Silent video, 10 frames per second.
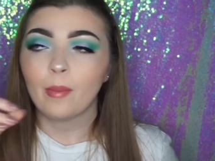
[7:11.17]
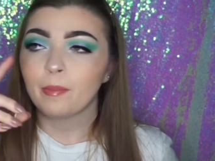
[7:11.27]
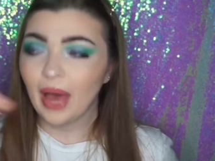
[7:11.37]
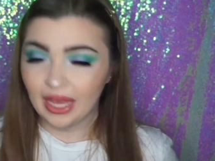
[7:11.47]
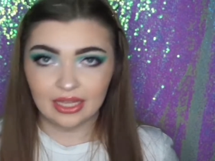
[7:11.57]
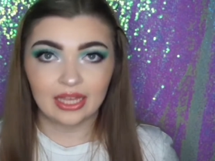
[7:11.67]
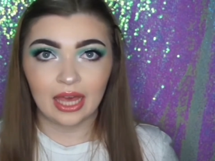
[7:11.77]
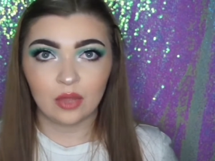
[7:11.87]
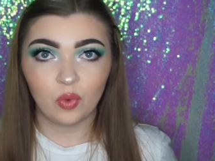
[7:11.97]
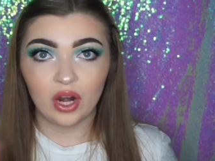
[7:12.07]
back
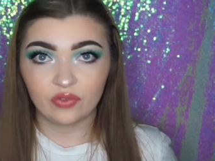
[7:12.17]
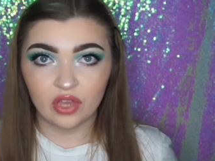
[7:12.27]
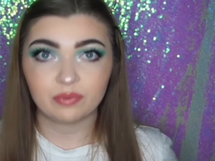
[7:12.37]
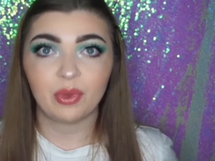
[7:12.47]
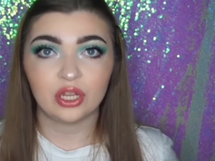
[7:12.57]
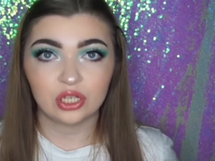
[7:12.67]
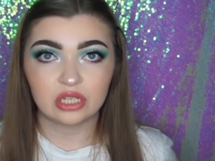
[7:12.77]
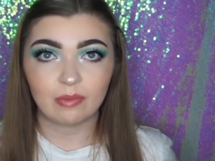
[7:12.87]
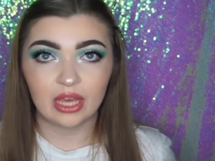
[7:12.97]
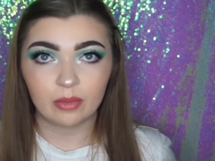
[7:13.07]
again when I first
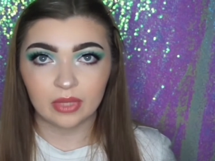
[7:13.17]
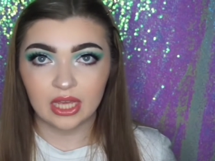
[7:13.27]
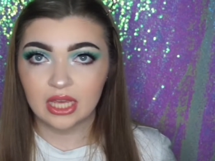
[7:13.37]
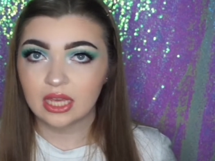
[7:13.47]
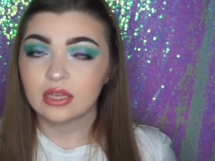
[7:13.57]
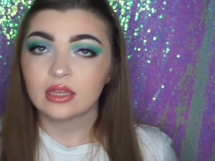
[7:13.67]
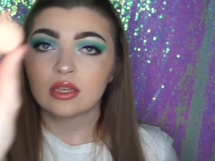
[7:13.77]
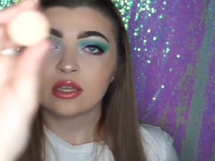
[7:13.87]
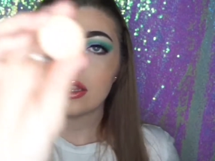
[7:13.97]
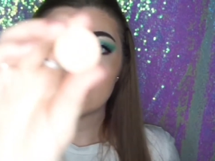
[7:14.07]
purchased Makeup Geek.
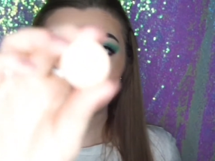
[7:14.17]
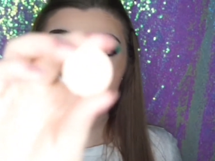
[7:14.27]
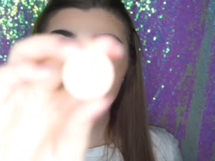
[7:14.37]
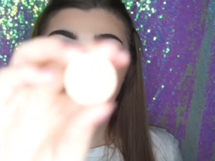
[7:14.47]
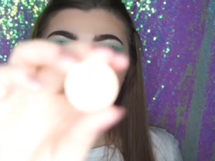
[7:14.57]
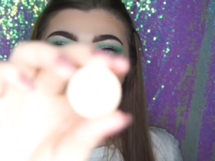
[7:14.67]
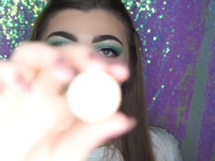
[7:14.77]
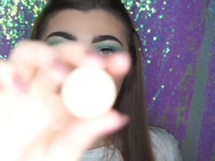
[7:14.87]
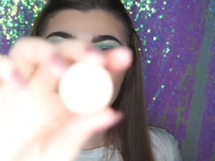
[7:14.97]
And this is Peach